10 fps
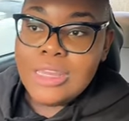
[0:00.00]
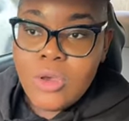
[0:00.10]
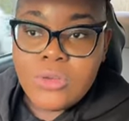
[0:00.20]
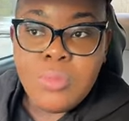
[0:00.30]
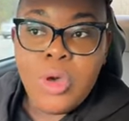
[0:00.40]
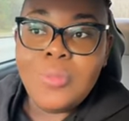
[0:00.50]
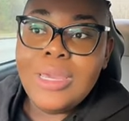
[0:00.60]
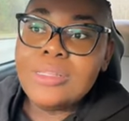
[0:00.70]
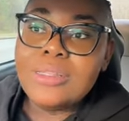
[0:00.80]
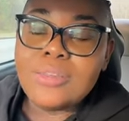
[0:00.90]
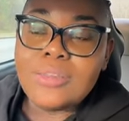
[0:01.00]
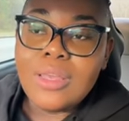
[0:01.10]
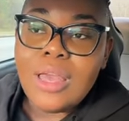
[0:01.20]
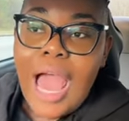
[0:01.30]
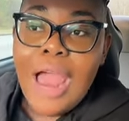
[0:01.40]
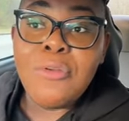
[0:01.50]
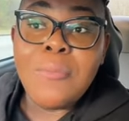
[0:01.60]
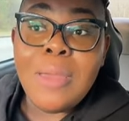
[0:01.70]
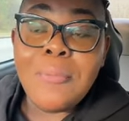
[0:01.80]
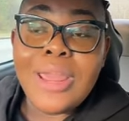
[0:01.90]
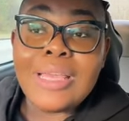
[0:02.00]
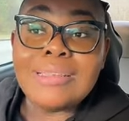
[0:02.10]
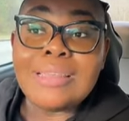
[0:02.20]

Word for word: In those moments, I remember